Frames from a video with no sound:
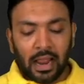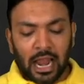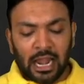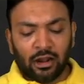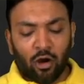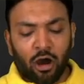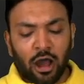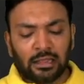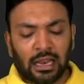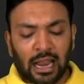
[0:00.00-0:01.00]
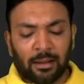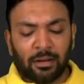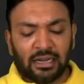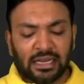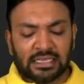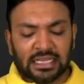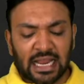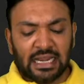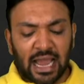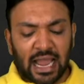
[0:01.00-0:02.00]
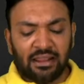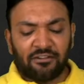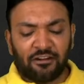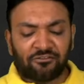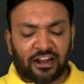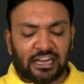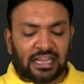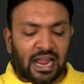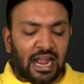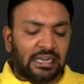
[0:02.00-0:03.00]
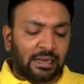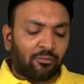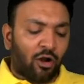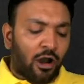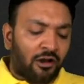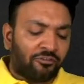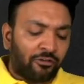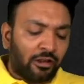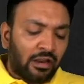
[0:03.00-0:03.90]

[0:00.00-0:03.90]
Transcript: and on the liability side I will find the item of